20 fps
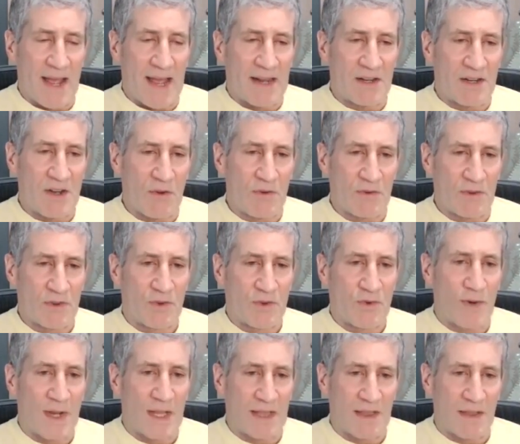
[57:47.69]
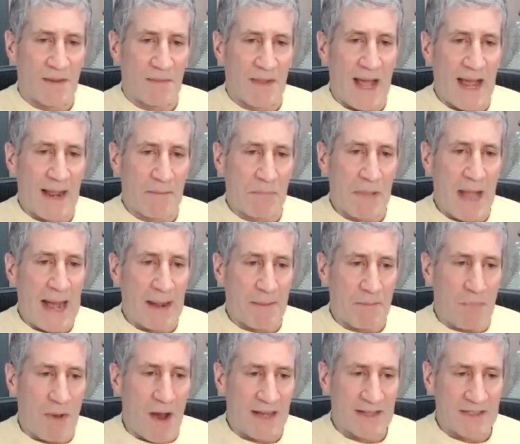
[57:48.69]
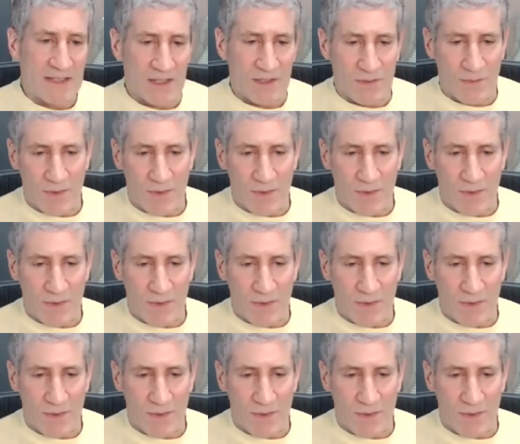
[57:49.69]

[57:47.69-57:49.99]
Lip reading: and don't treat them like black boxes